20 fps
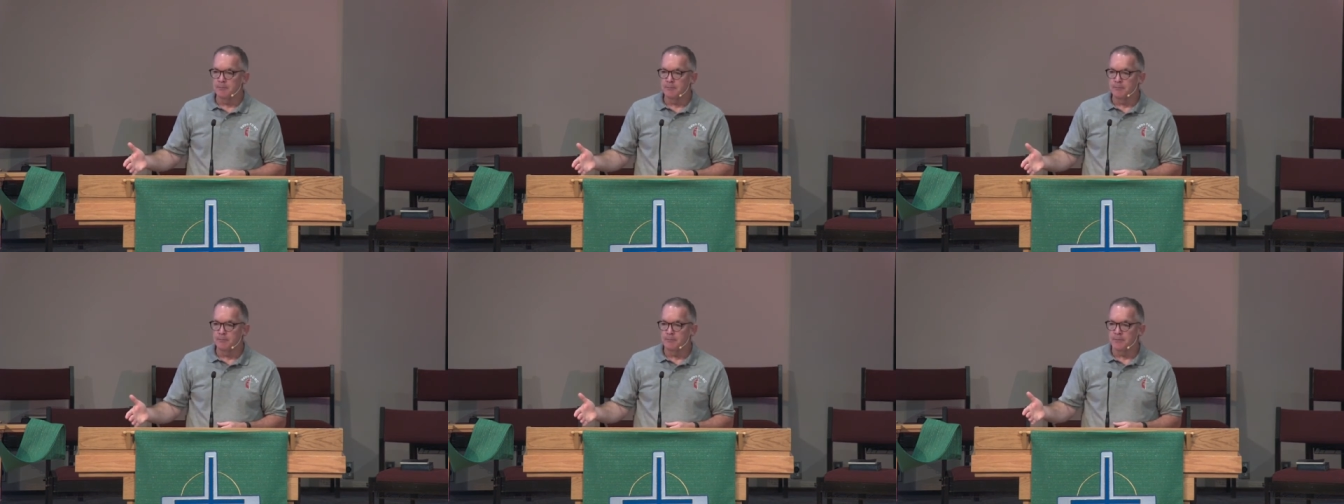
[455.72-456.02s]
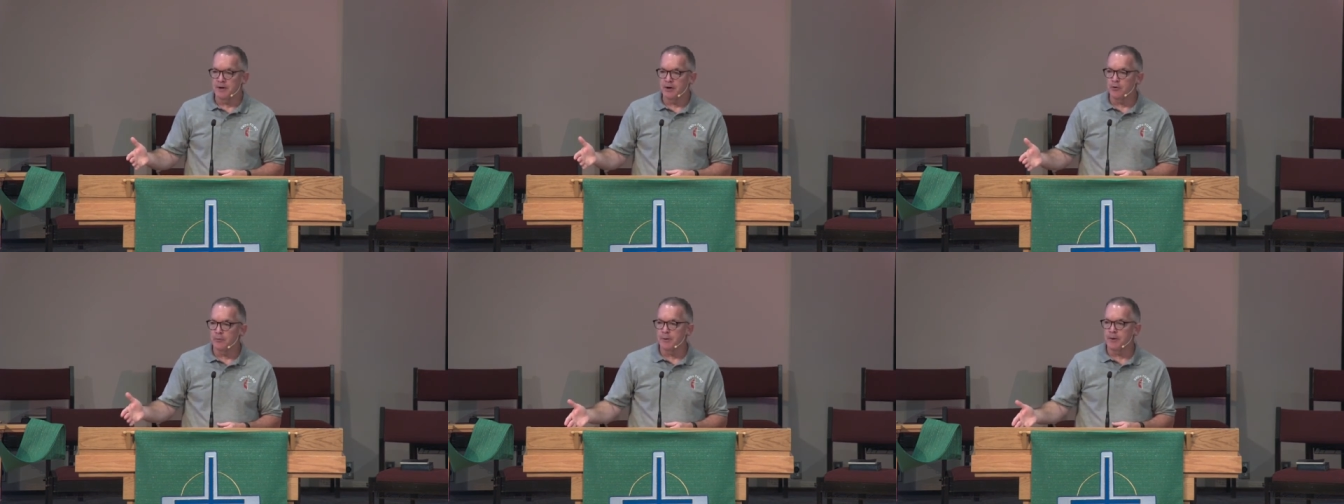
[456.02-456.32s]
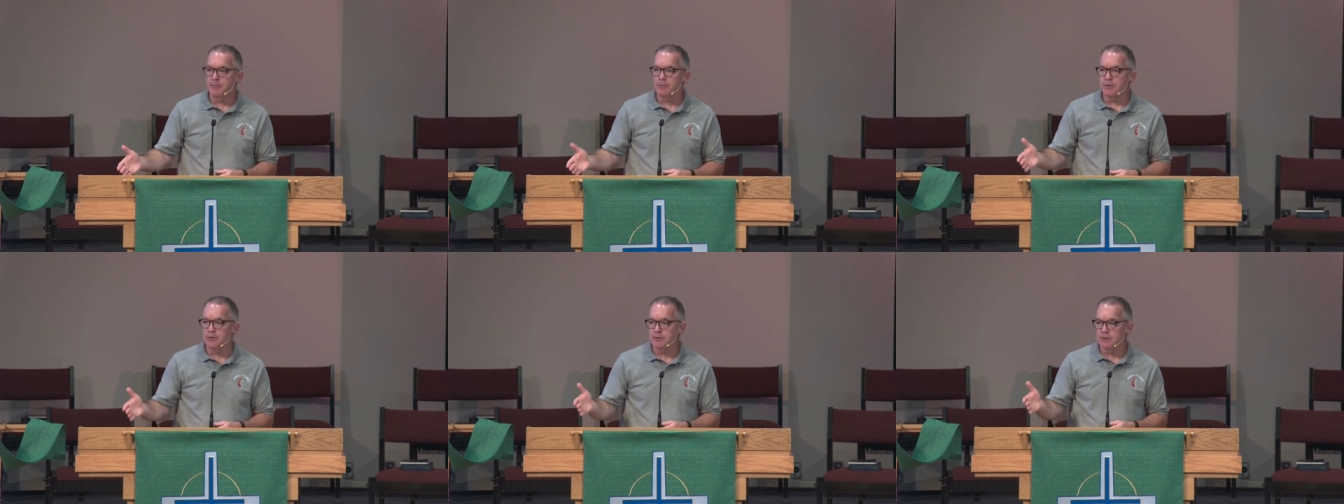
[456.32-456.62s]
But I
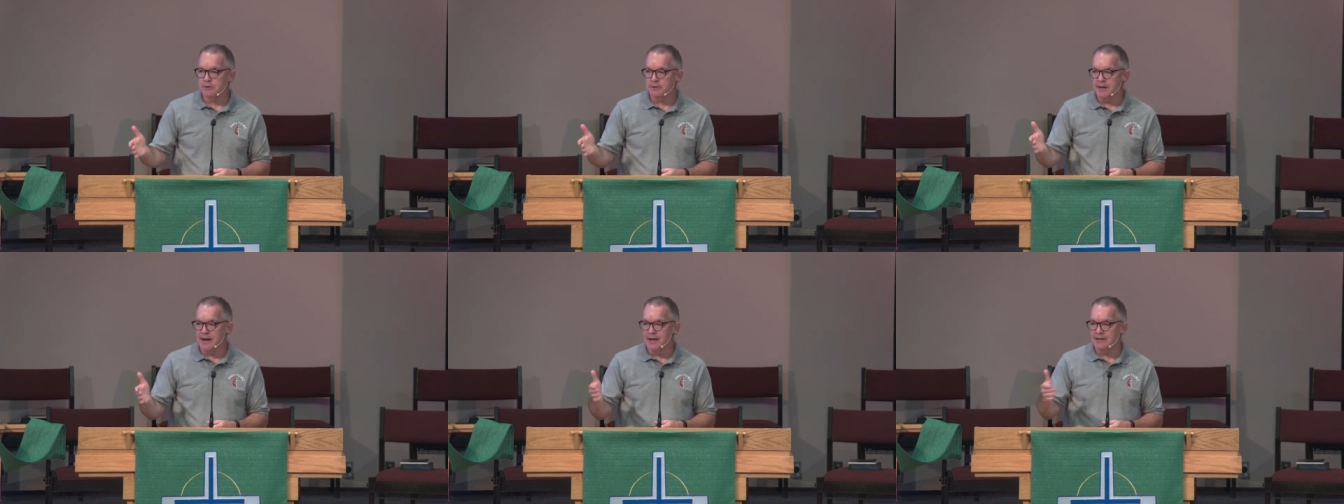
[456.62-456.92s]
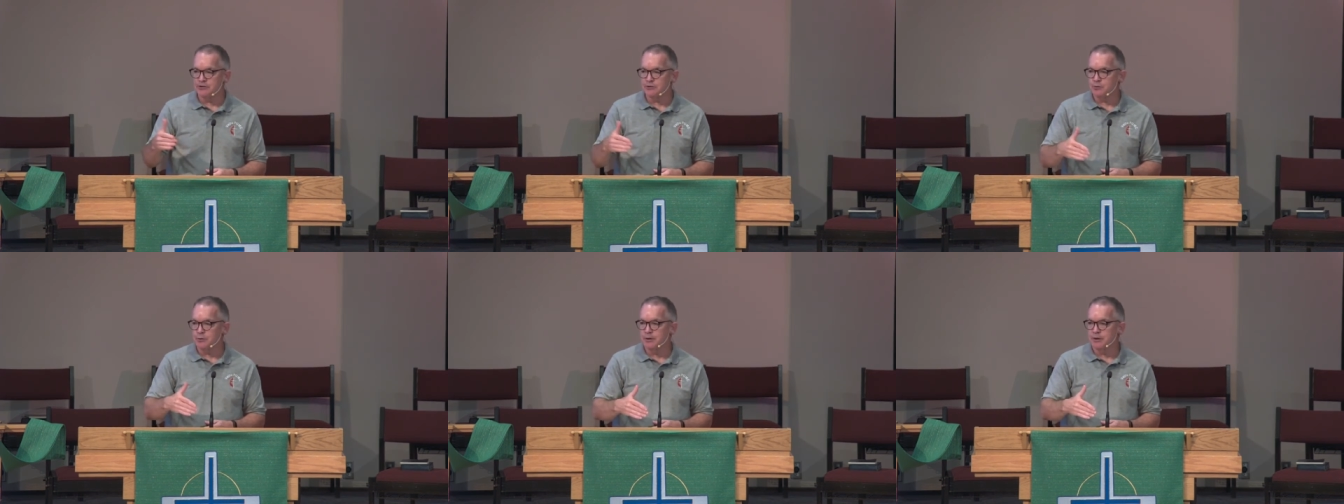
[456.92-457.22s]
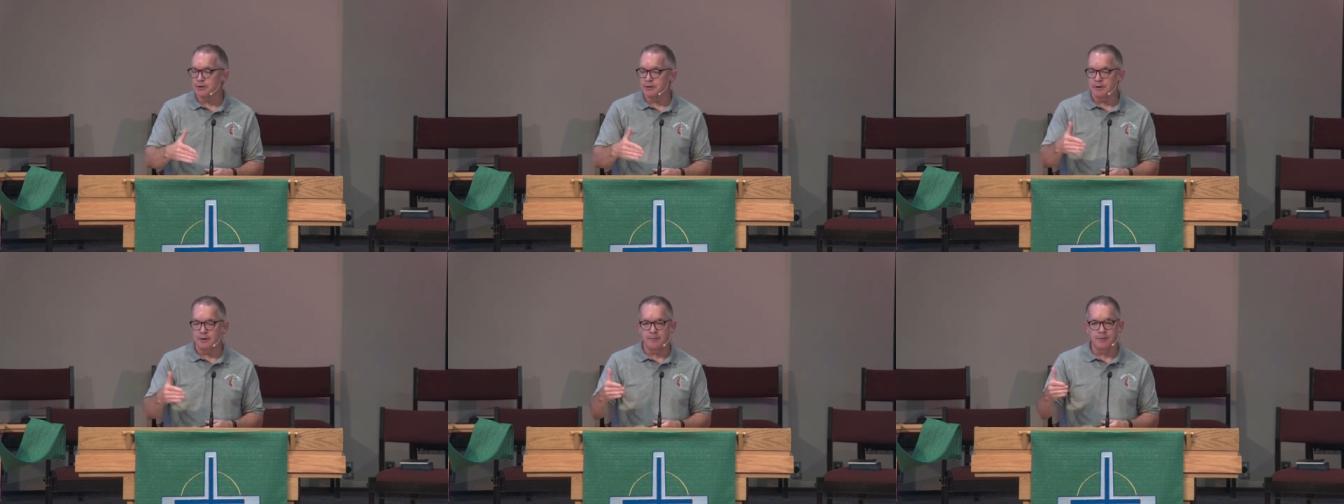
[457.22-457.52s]
remember last
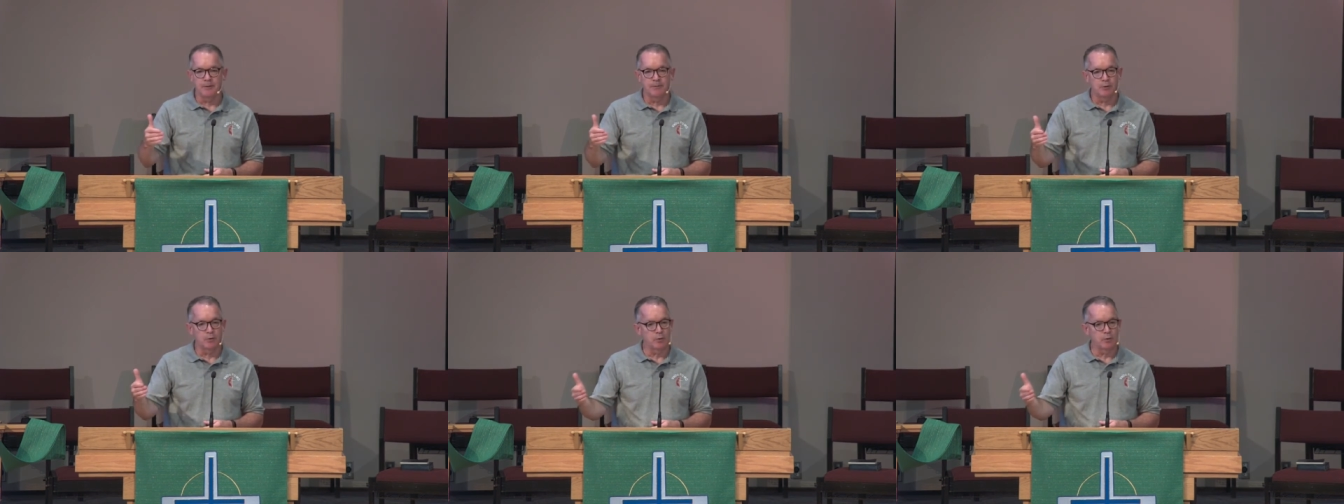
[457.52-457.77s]
week, I remember